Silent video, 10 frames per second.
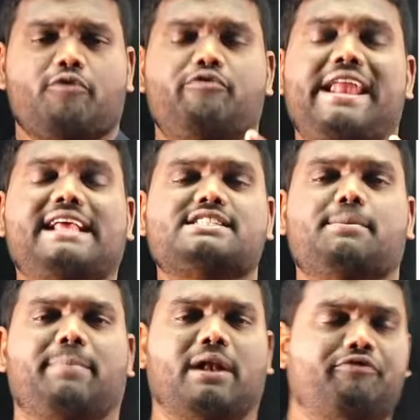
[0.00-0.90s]
Very
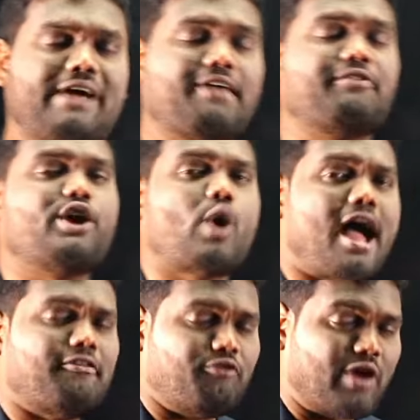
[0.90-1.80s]
simple. Whenever you
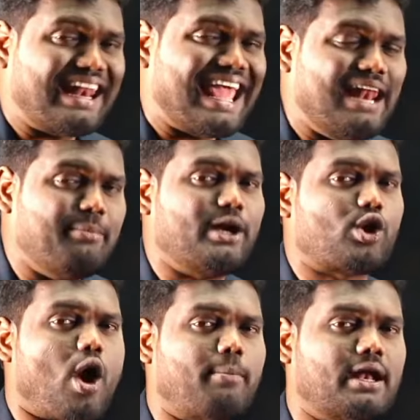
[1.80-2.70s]
have one element
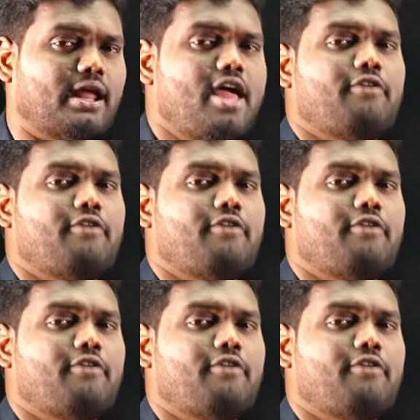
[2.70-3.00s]
common,